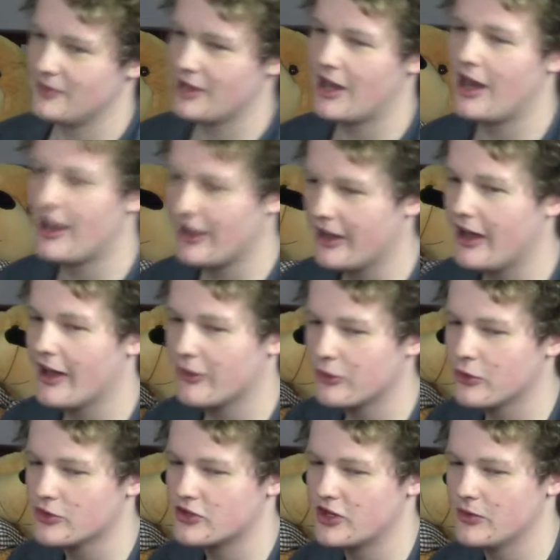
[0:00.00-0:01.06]
No, I
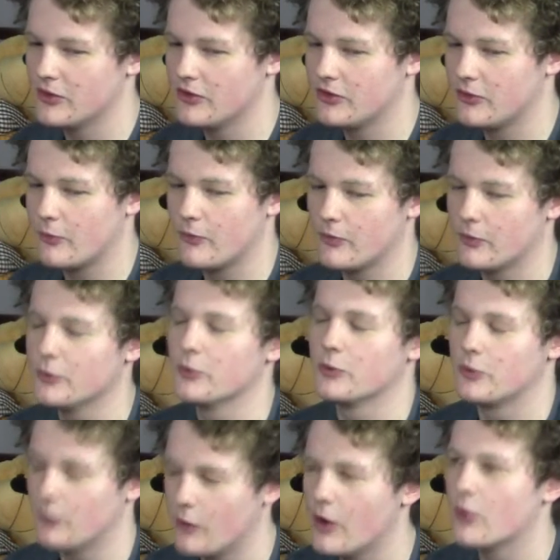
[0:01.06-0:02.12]
thought she was
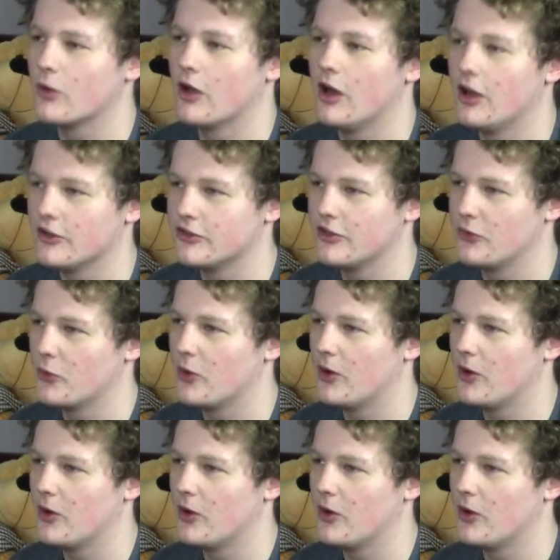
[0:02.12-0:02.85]
well cast as well.